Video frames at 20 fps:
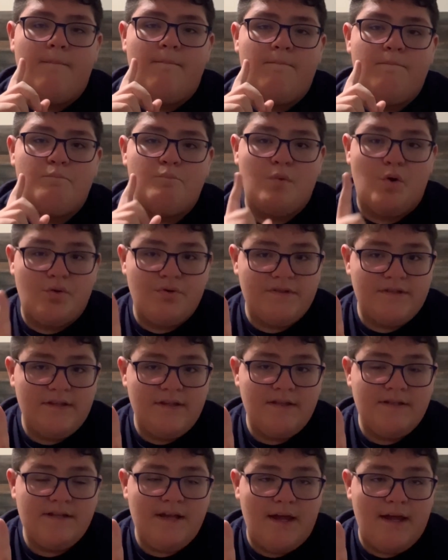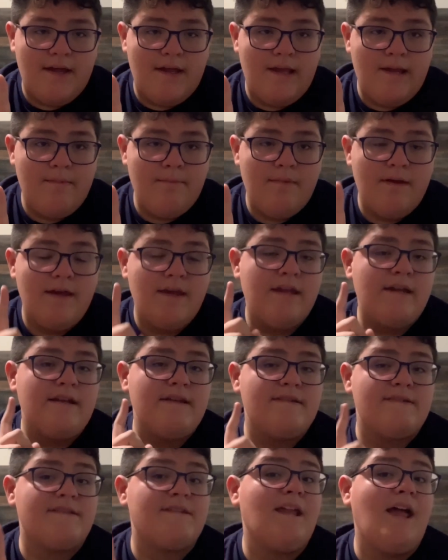Most of the time, it
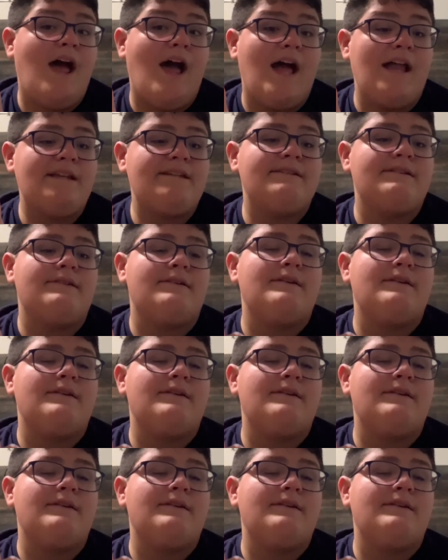is not.